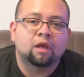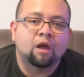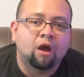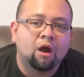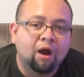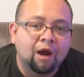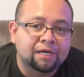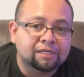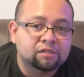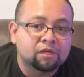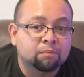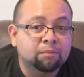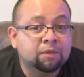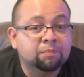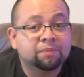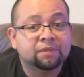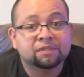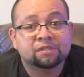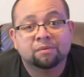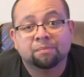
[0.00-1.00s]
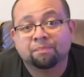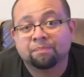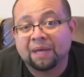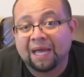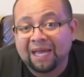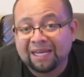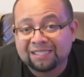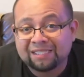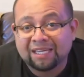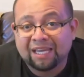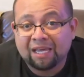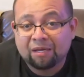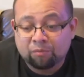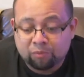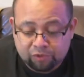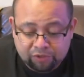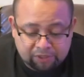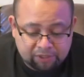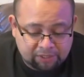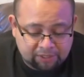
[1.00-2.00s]
Alright, so I'm going to put some patch
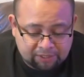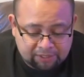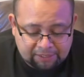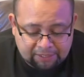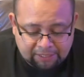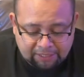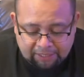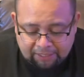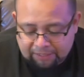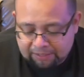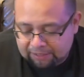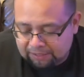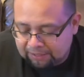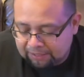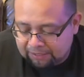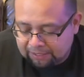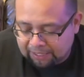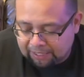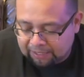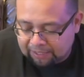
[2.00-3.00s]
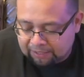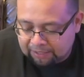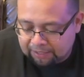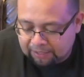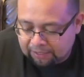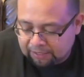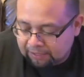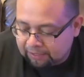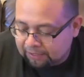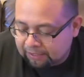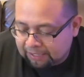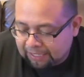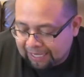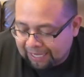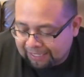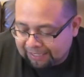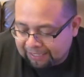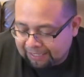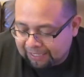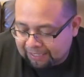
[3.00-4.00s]
cables to this thing and see that
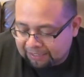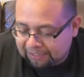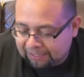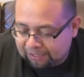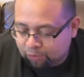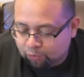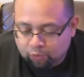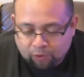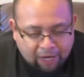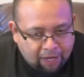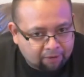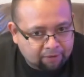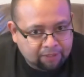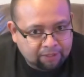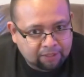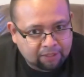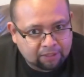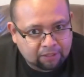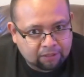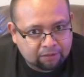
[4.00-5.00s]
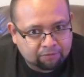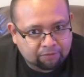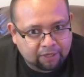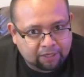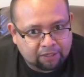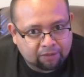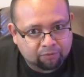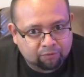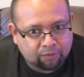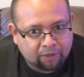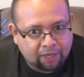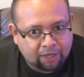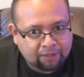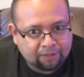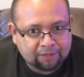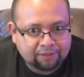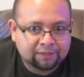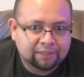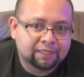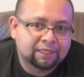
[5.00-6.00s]
I can actually route it. And if I can route
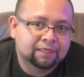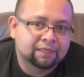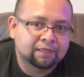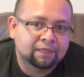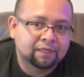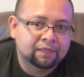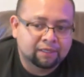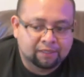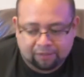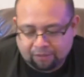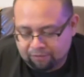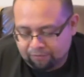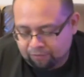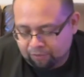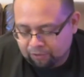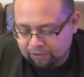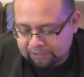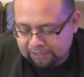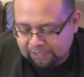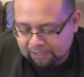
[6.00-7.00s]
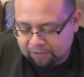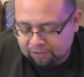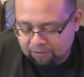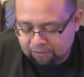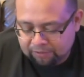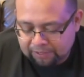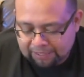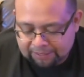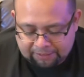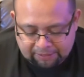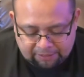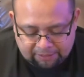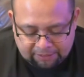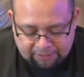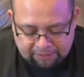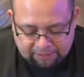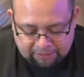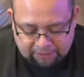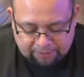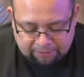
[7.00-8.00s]
it, then of course I know that
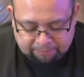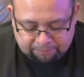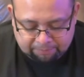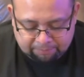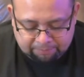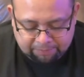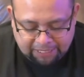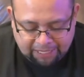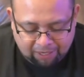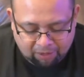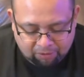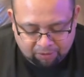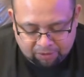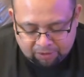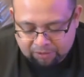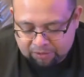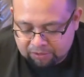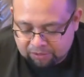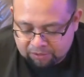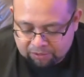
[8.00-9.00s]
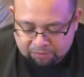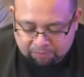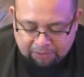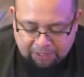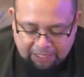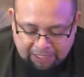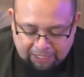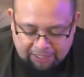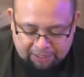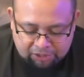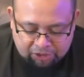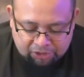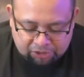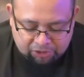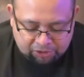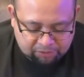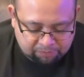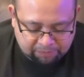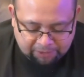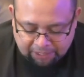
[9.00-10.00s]
the power supplies
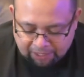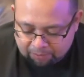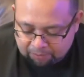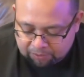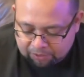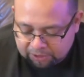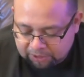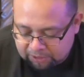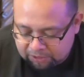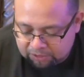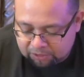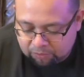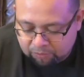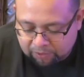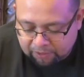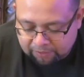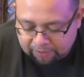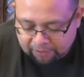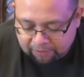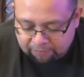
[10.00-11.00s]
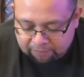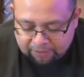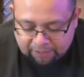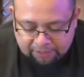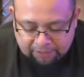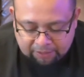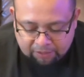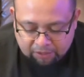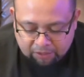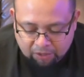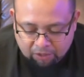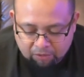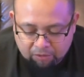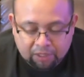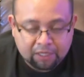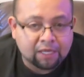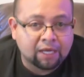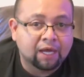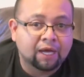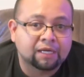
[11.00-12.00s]
should be able to get to wherever they need to go.
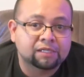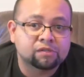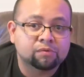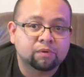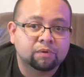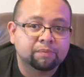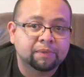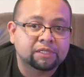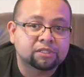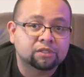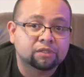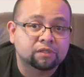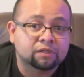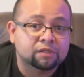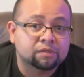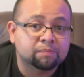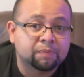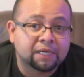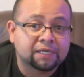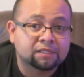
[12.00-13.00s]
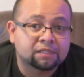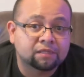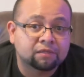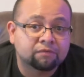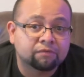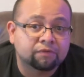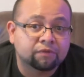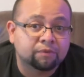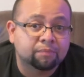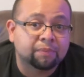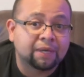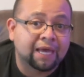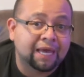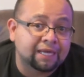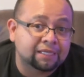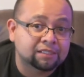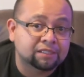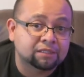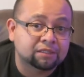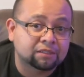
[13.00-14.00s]
I just want to make sure the spacing for the
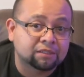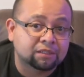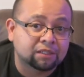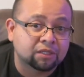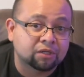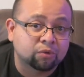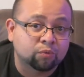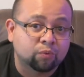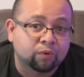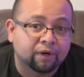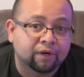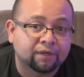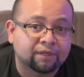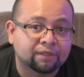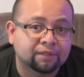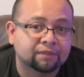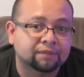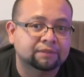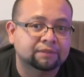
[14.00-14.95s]
patches is going to work.